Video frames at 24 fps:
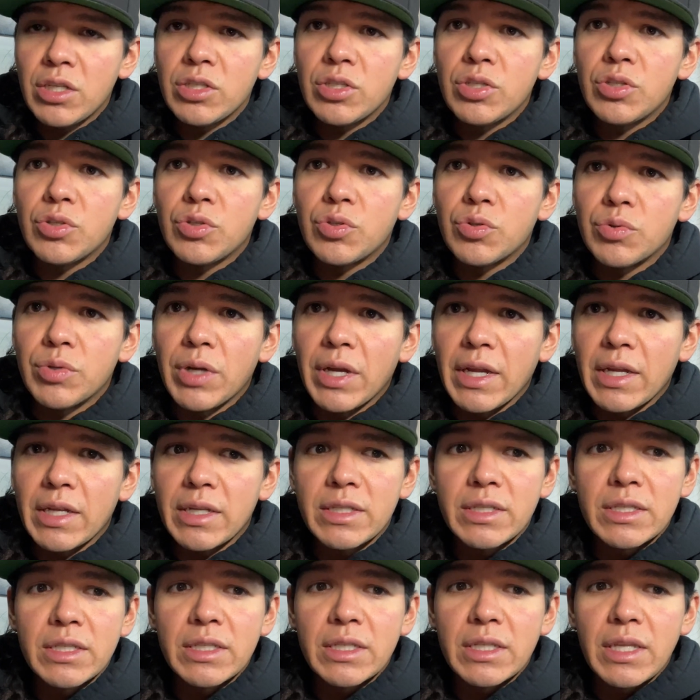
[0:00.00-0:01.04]

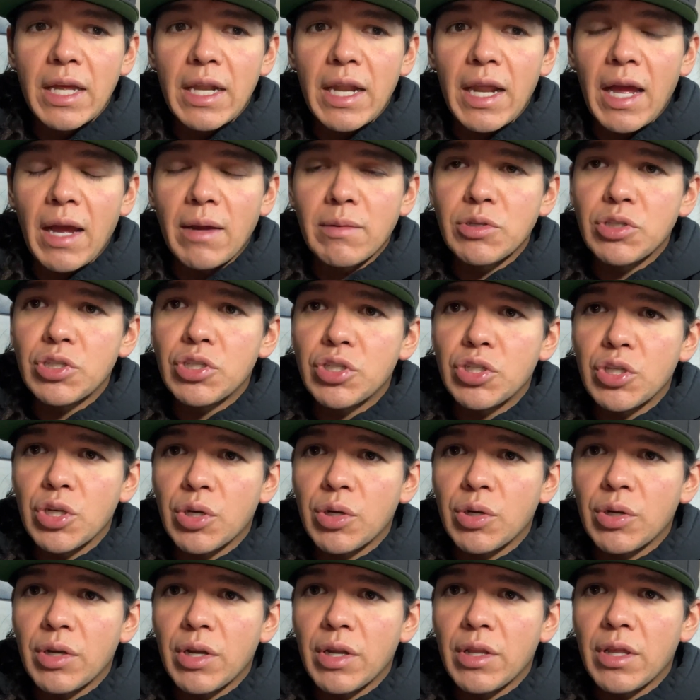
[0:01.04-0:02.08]
drinks that have
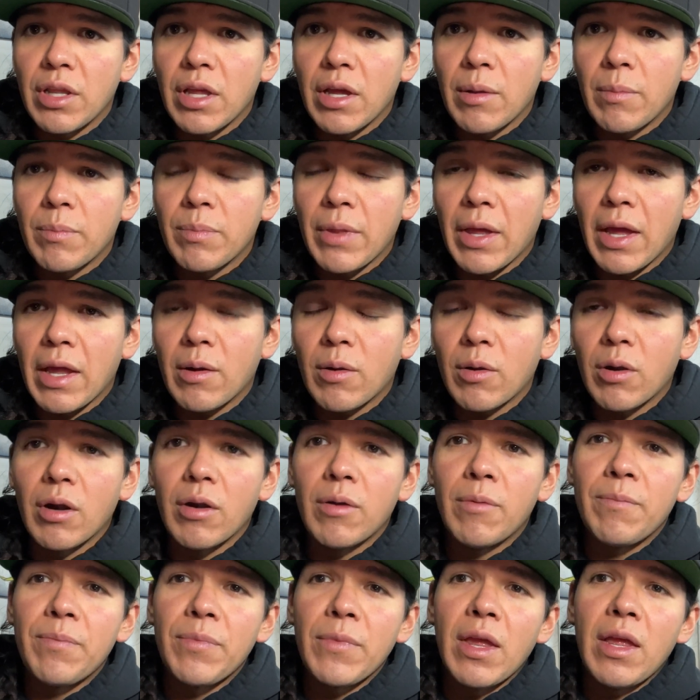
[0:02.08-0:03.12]
sugar in them,
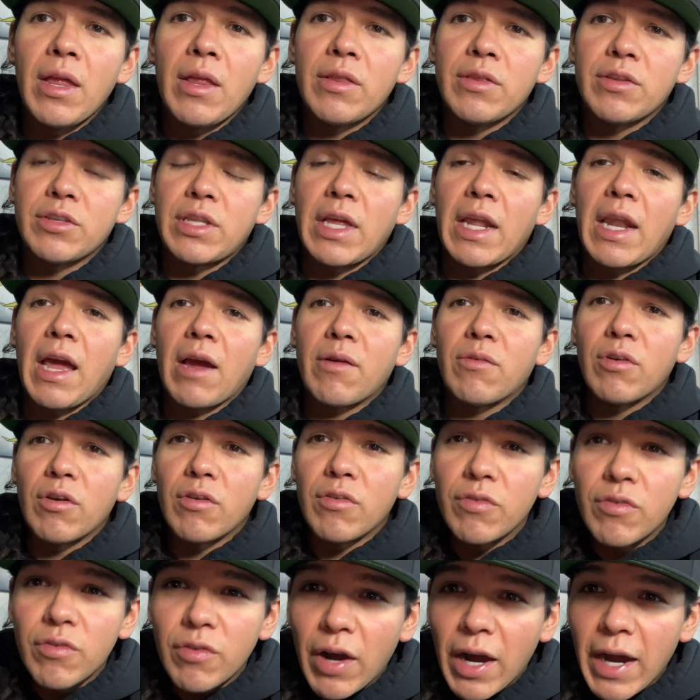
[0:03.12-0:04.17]
that have
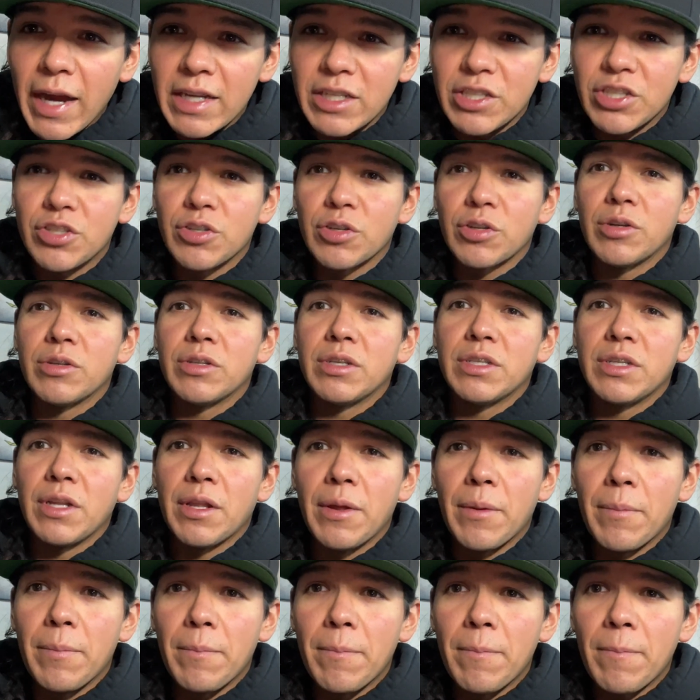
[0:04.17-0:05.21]
refined sugar in
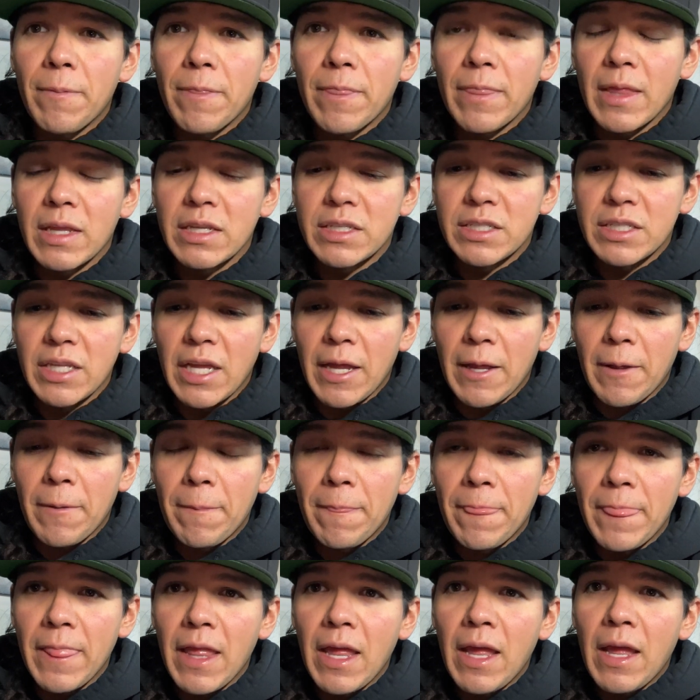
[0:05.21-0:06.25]
them, let's say.
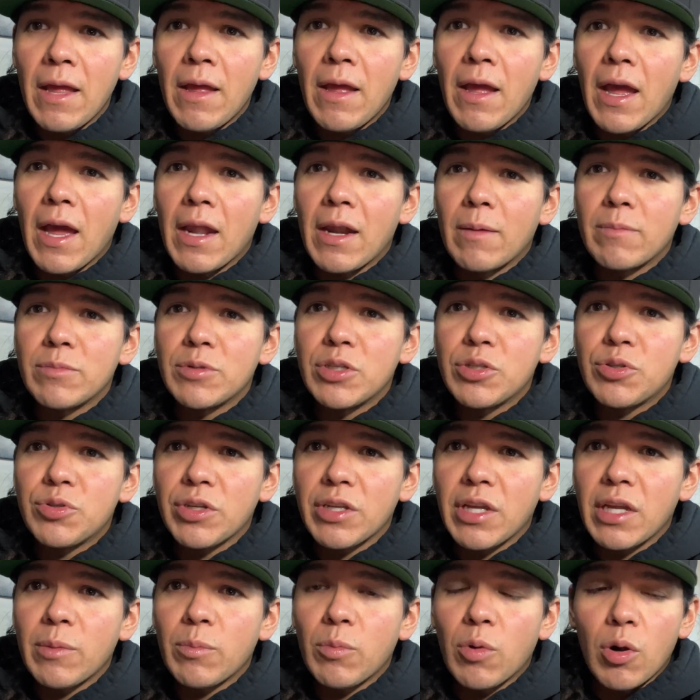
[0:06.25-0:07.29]
And I'm just
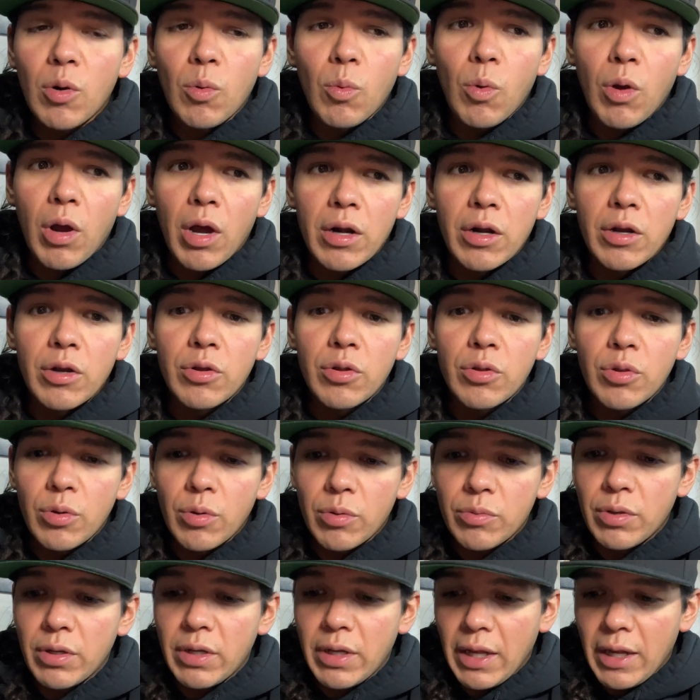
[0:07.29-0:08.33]
drinking more water
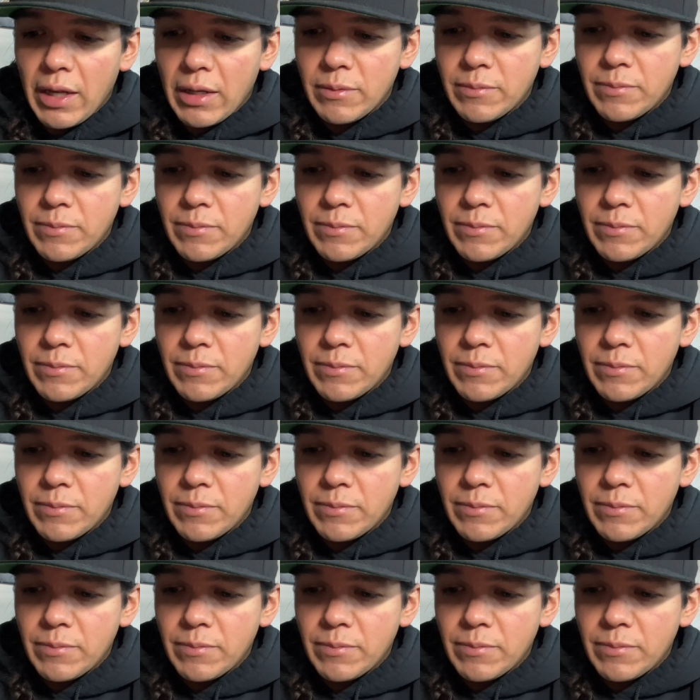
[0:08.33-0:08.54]
throughout the day.